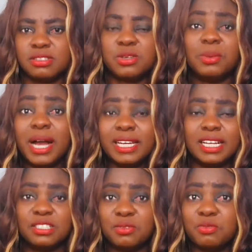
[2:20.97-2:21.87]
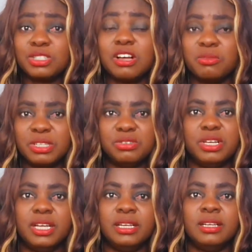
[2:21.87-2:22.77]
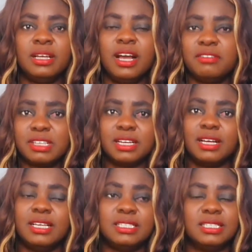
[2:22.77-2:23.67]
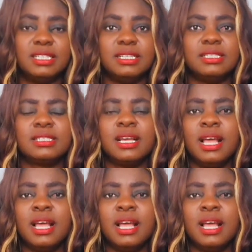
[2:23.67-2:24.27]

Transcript: some ideas of what I'll be doing after that incident.